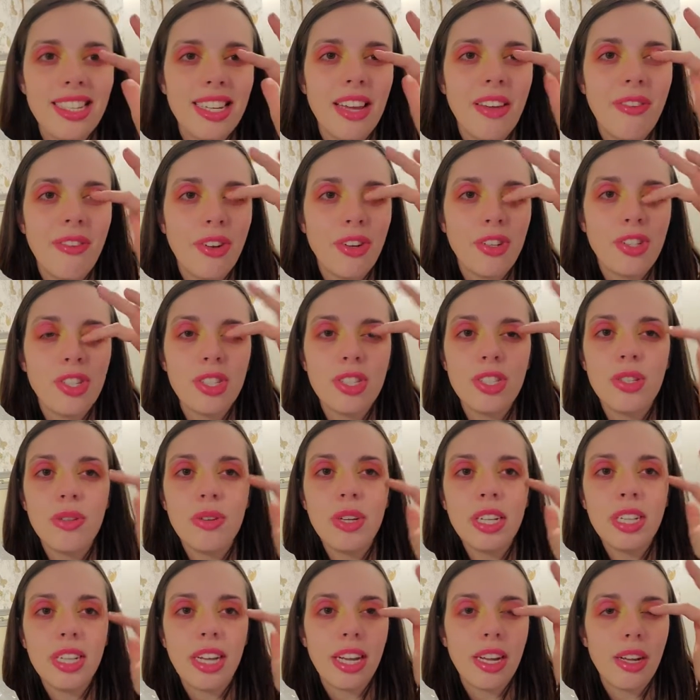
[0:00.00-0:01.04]
if you're just
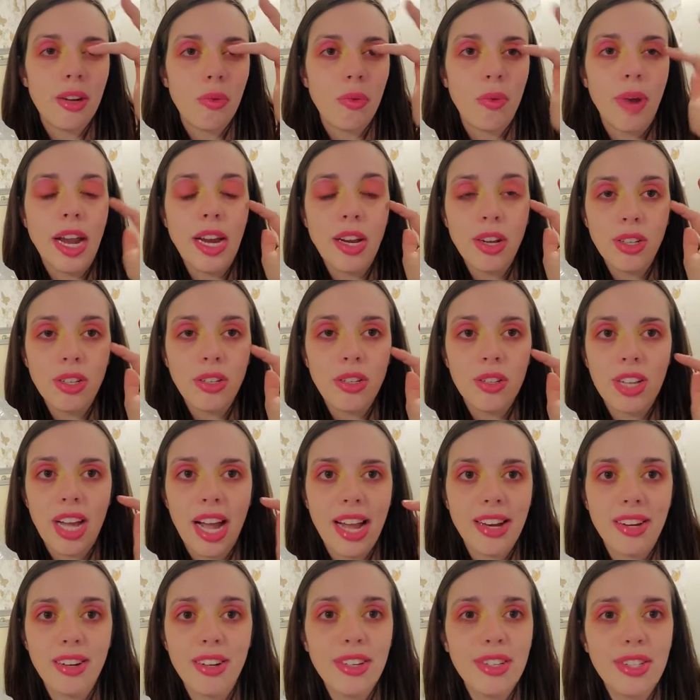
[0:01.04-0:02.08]
doing like regular
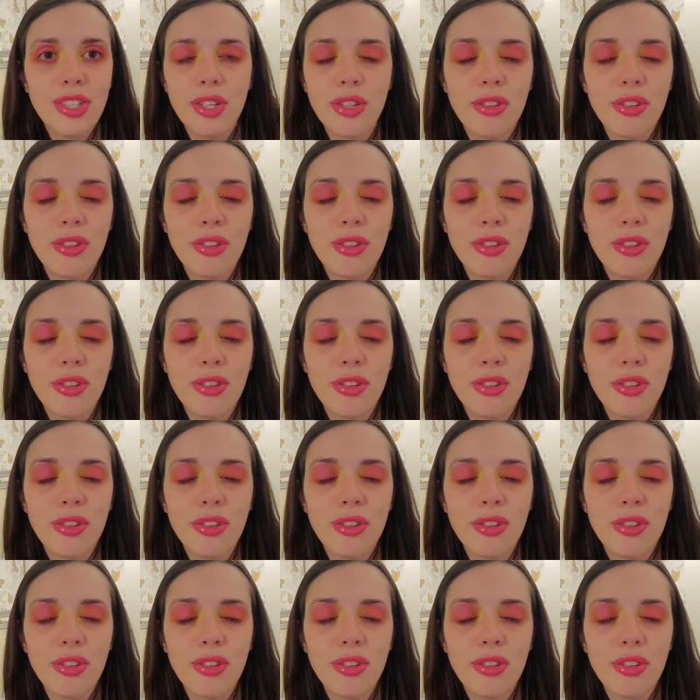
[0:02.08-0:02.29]
liner, you're